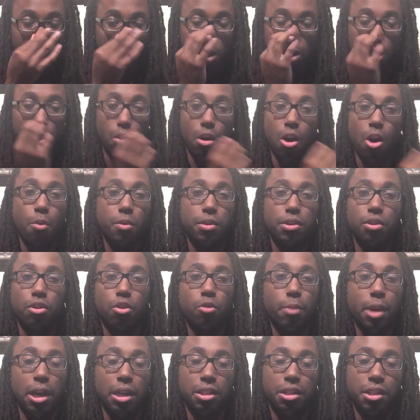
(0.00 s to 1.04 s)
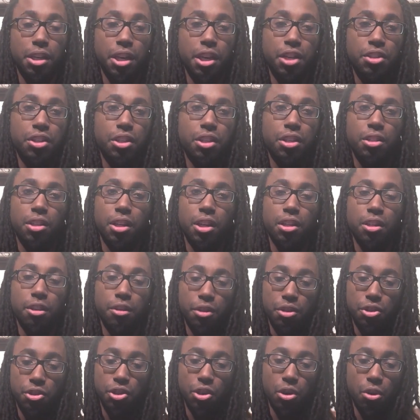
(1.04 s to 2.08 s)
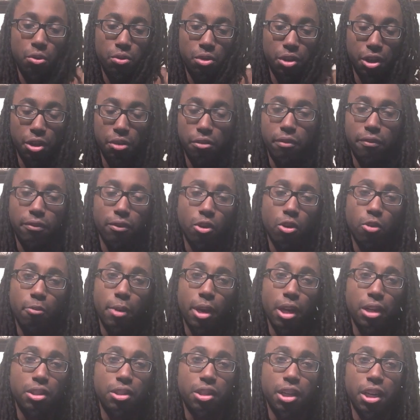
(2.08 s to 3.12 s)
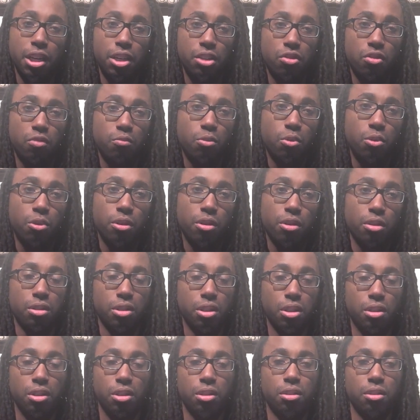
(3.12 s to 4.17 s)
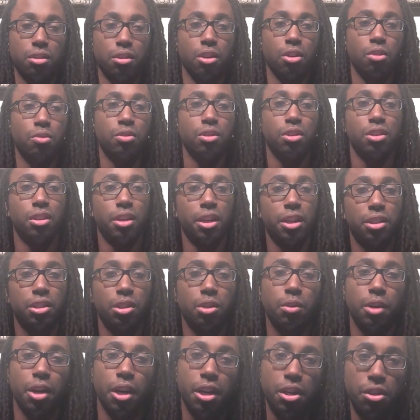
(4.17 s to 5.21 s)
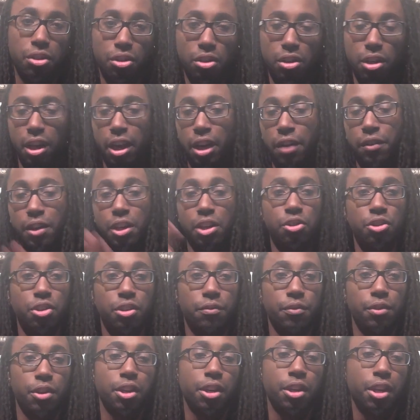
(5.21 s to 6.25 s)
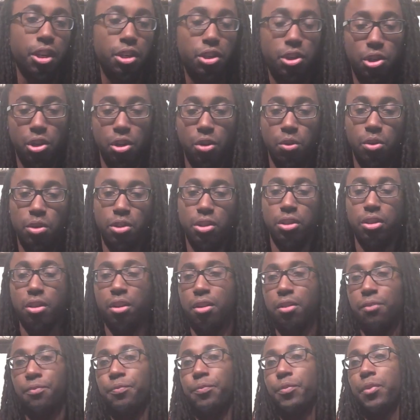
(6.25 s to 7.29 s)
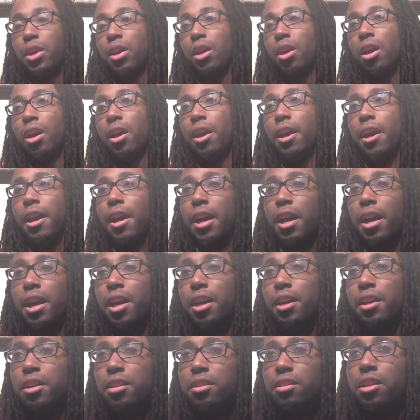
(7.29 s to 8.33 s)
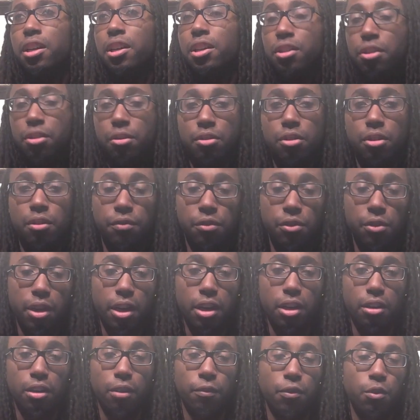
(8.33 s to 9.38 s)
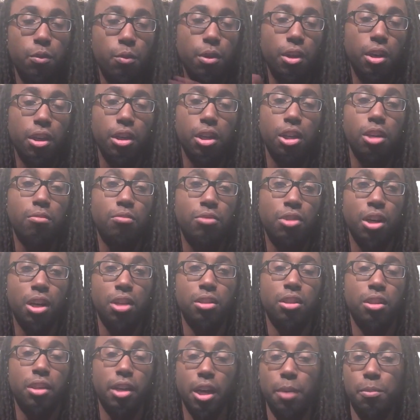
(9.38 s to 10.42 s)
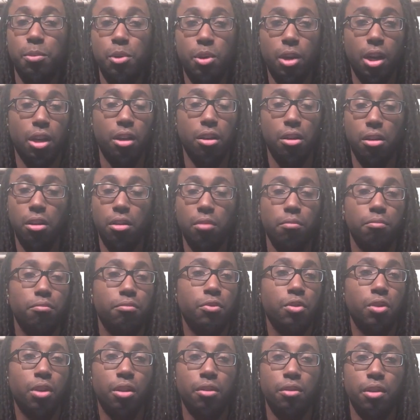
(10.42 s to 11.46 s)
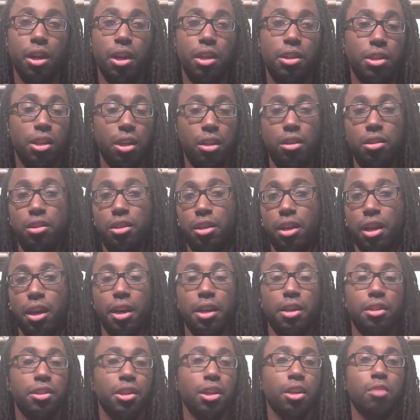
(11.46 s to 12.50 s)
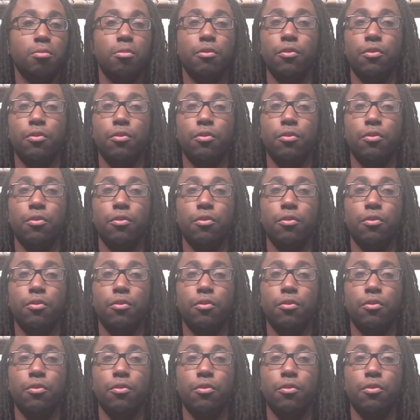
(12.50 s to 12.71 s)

you know always go backstage at his end of his shows and he don't even go backstage no more because he needs to go to the next location to have energy for the next show and stuff and he's like you know if you got, if you want to keep joseline happy you got to keep you know you got to tell her tonight tell her